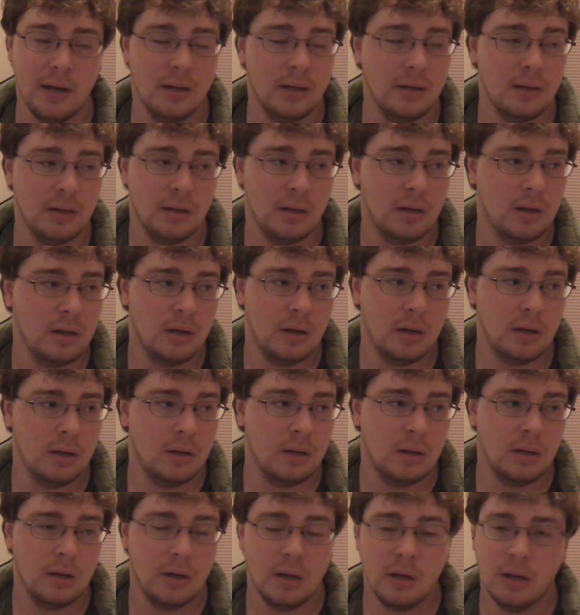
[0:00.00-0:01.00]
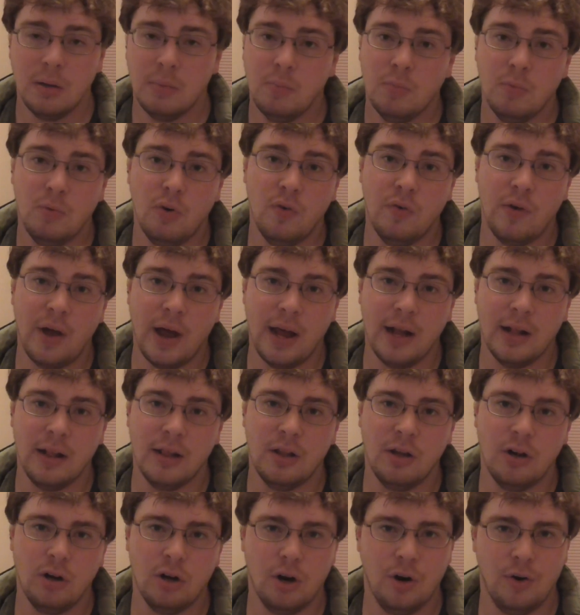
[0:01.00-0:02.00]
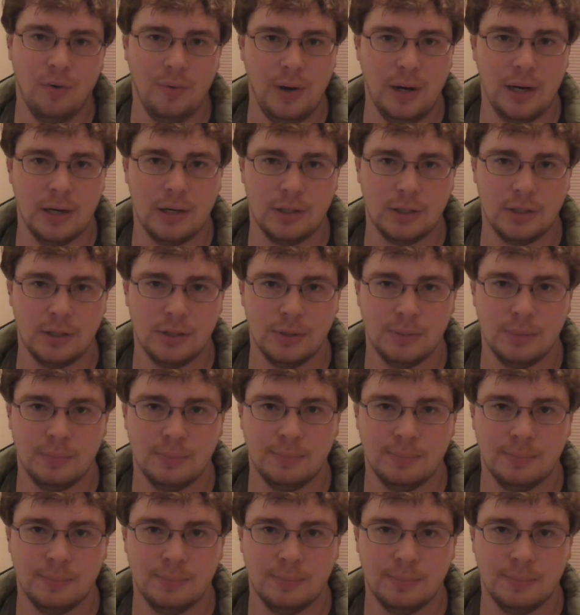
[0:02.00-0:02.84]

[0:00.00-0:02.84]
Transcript: to move ahead in their careers.